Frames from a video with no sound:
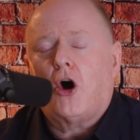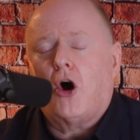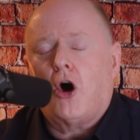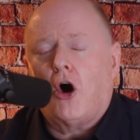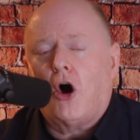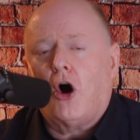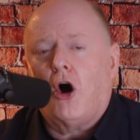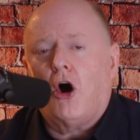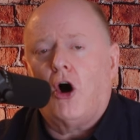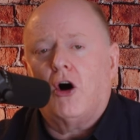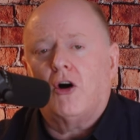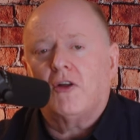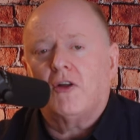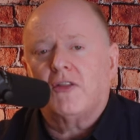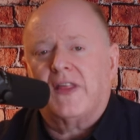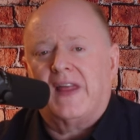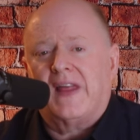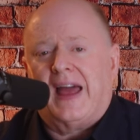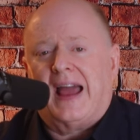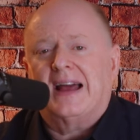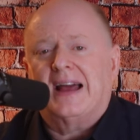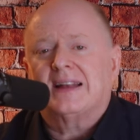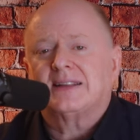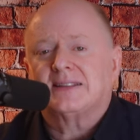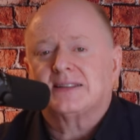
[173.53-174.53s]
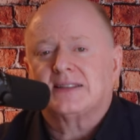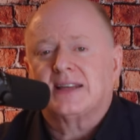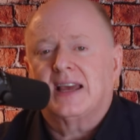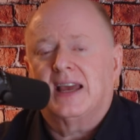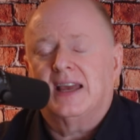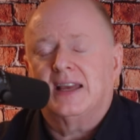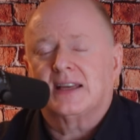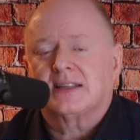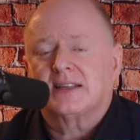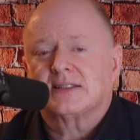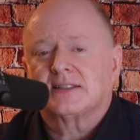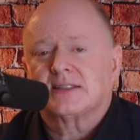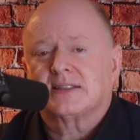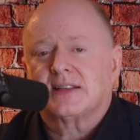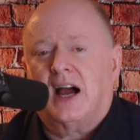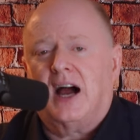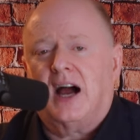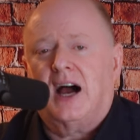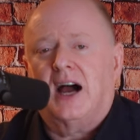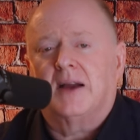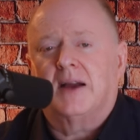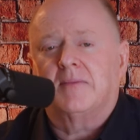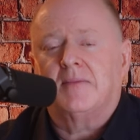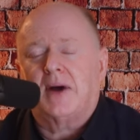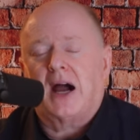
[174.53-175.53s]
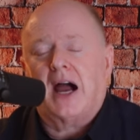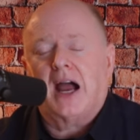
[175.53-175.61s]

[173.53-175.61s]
All that takes time.